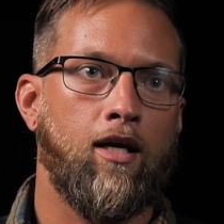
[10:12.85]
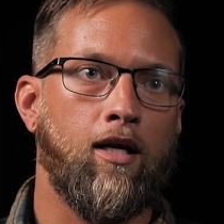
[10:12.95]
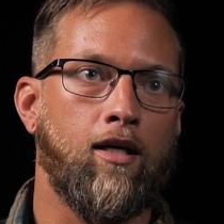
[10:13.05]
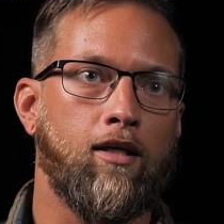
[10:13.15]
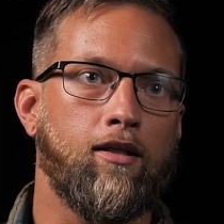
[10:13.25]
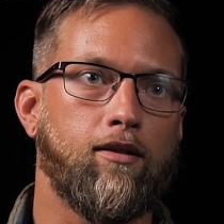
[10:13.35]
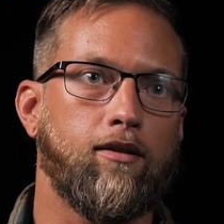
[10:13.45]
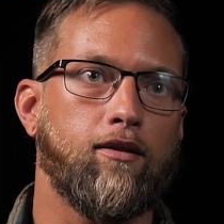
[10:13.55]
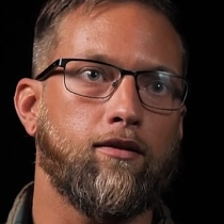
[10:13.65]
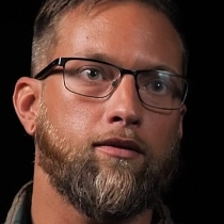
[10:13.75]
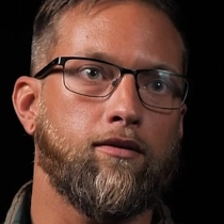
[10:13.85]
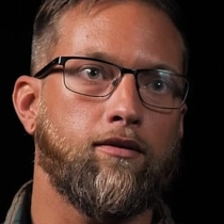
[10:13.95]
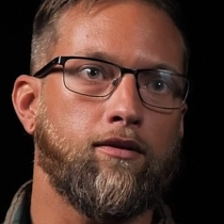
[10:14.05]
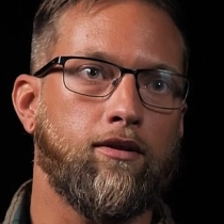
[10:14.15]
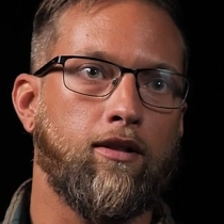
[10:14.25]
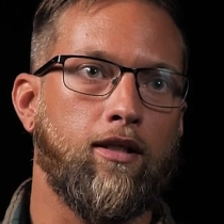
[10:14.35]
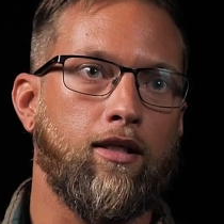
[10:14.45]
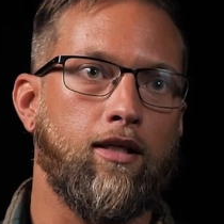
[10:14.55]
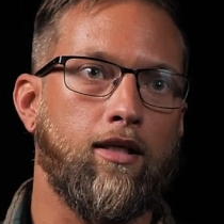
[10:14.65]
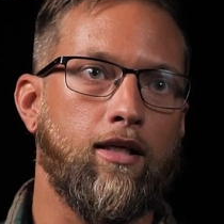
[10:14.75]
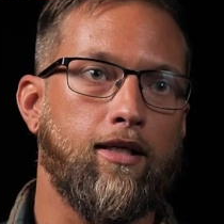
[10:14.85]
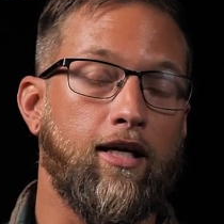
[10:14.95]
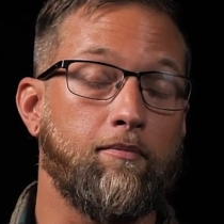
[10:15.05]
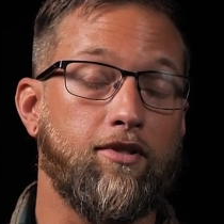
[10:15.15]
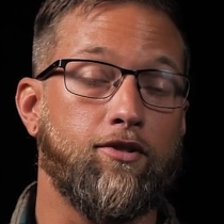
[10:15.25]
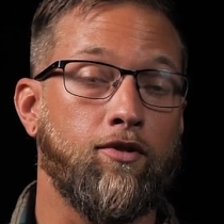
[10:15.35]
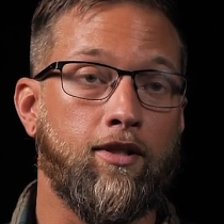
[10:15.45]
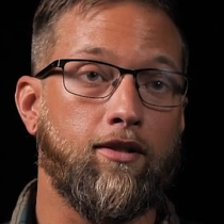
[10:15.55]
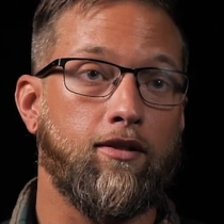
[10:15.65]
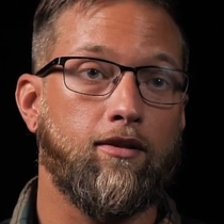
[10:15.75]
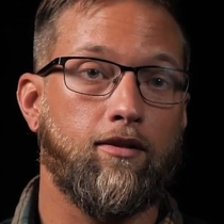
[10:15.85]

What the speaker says: And it gave me strength